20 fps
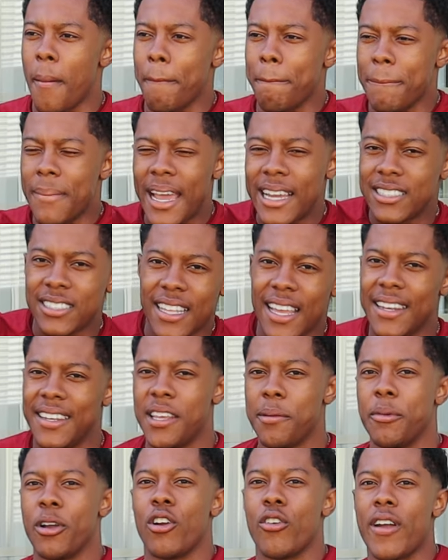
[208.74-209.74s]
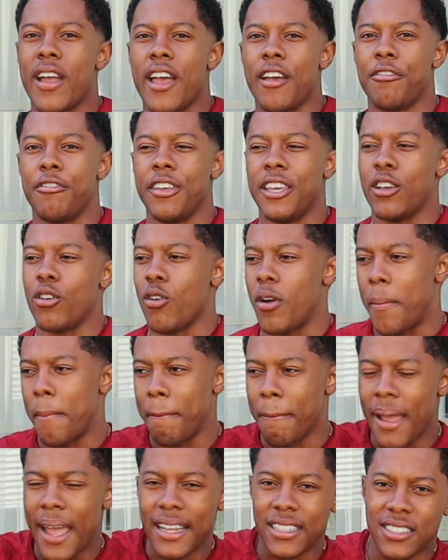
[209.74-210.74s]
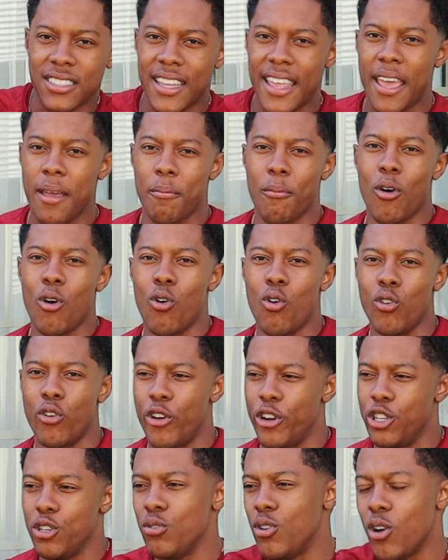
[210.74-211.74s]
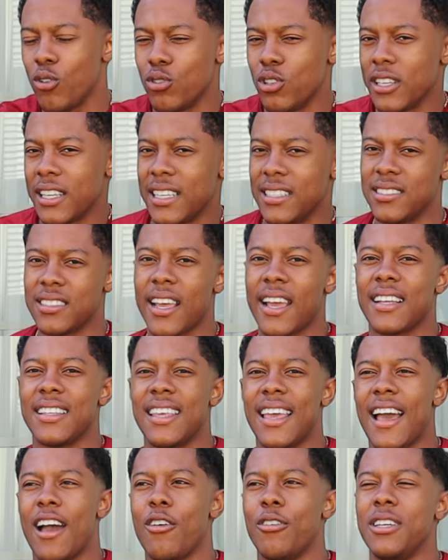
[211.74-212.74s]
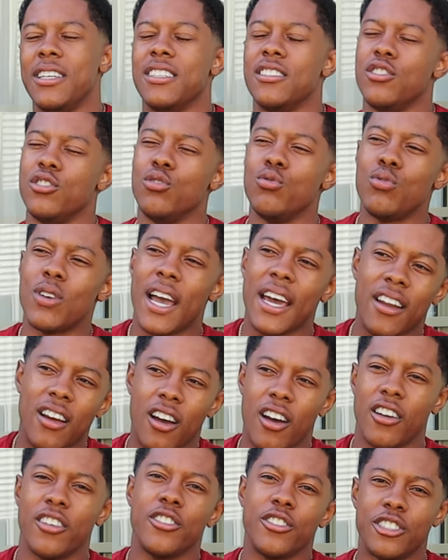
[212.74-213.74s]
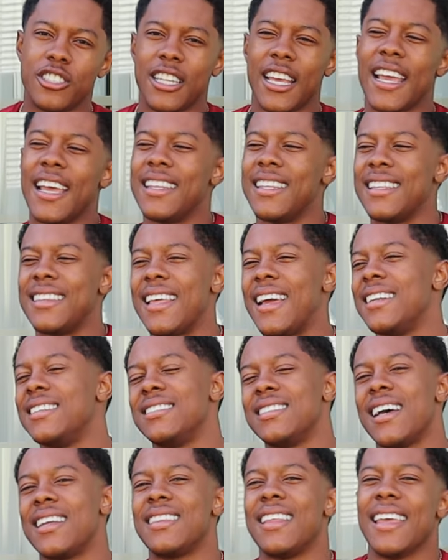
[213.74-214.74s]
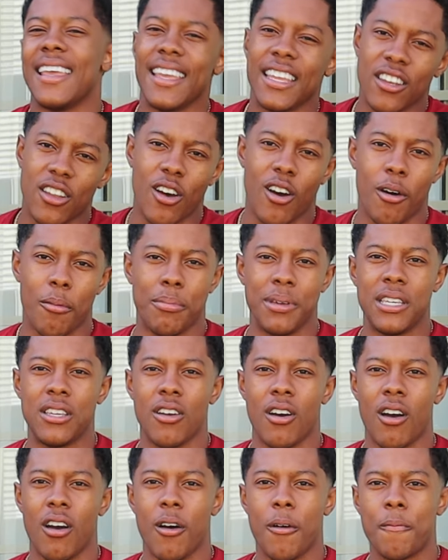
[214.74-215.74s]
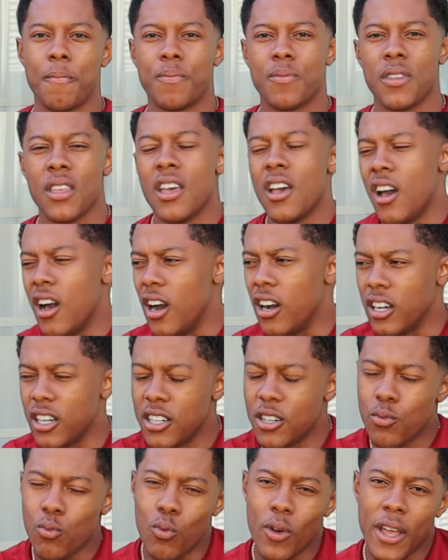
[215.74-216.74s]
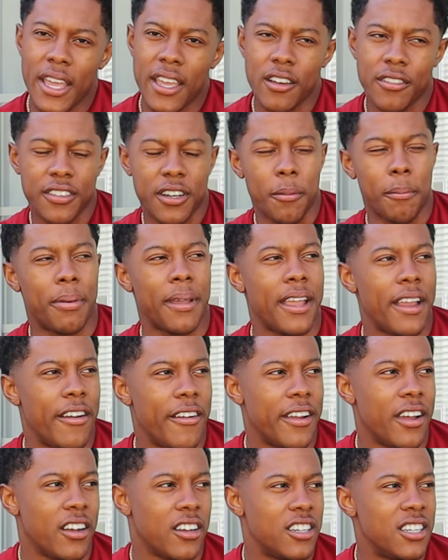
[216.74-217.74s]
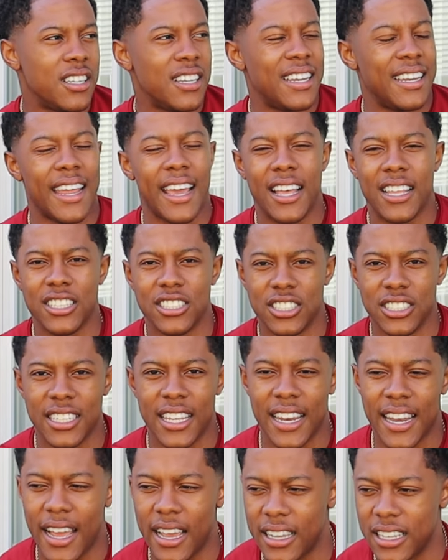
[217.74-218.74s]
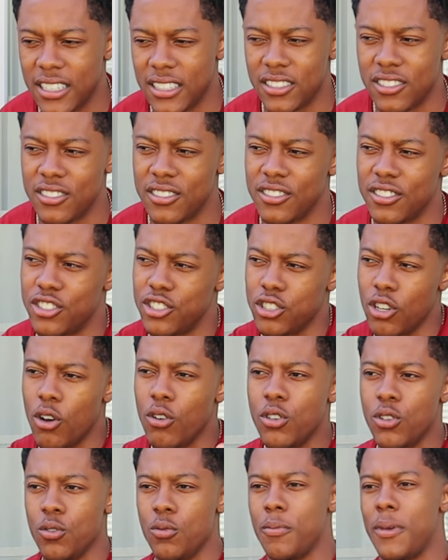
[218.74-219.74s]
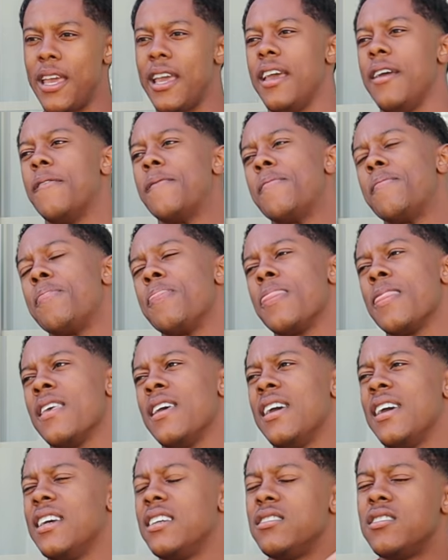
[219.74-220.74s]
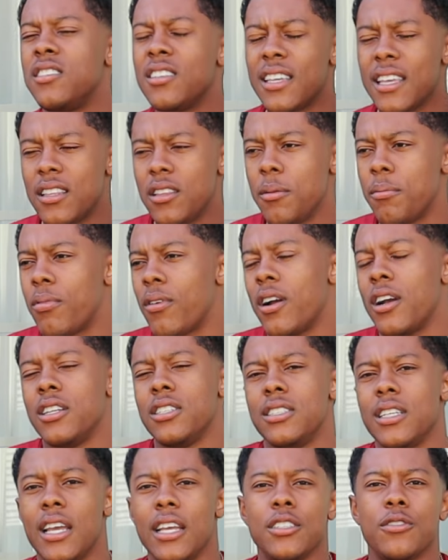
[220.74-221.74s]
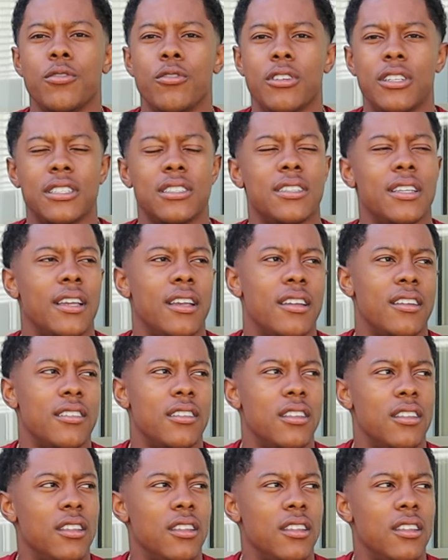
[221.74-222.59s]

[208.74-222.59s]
match that demographic or match that mold or you don't look exactly how he is you got to understand that that is not the end all be all a good way of comparing a good analogy that i could show you man is look at lebron james for example